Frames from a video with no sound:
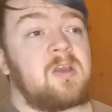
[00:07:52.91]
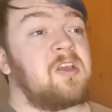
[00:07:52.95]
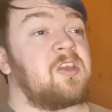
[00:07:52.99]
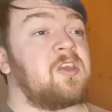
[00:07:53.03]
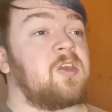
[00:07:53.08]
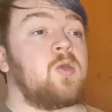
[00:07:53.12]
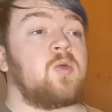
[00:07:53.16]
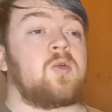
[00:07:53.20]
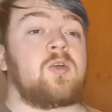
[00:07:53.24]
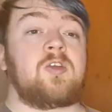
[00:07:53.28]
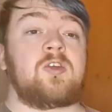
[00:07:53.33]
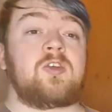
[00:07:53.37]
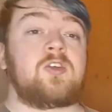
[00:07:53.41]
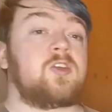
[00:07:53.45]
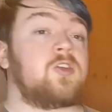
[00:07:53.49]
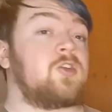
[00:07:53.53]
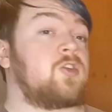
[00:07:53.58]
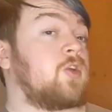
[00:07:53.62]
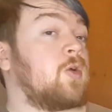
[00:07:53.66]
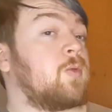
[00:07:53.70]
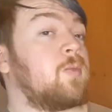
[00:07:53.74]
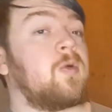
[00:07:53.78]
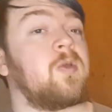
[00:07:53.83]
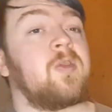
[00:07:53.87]
You could
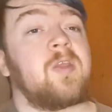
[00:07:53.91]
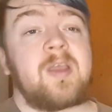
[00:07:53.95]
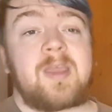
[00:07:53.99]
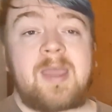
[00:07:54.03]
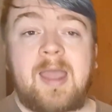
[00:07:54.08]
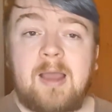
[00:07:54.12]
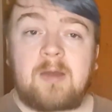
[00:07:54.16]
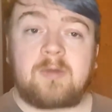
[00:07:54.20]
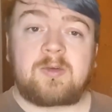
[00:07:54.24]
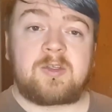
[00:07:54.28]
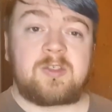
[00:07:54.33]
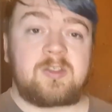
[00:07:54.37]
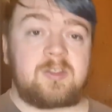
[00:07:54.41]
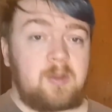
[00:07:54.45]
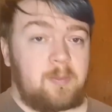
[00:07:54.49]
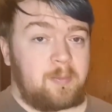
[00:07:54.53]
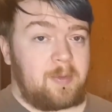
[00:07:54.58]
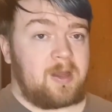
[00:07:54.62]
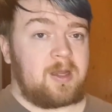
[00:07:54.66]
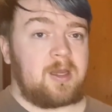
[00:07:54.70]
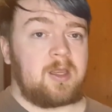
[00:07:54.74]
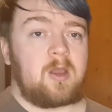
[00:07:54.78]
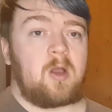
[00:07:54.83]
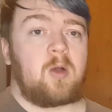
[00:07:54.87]
double the counters
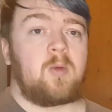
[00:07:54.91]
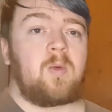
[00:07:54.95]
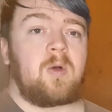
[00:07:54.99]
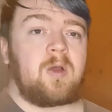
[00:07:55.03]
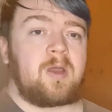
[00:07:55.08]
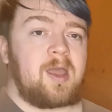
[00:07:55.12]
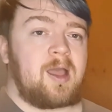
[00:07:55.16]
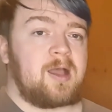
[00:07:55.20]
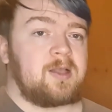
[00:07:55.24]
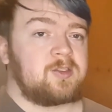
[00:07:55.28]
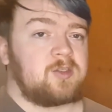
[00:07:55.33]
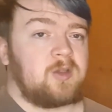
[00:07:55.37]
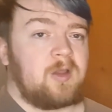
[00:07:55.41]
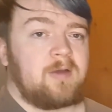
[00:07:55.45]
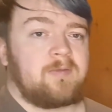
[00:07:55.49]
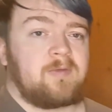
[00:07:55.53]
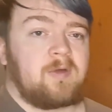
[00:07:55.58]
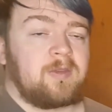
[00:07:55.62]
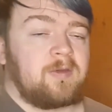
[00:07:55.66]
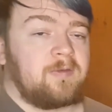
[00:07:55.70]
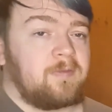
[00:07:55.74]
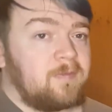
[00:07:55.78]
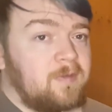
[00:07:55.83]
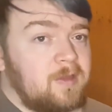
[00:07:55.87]
depending on what cards you have
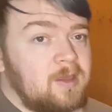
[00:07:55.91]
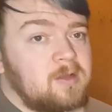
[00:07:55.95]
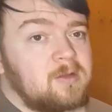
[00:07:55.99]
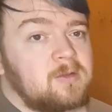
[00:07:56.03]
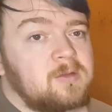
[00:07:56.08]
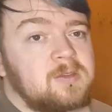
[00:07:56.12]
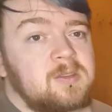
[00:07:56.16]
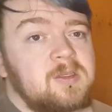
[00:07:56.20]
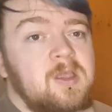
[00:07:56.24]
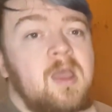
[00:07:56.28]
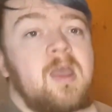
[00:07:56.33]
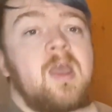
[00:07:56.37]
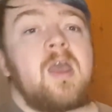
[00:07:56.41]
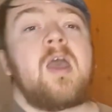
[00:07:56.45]
on the field.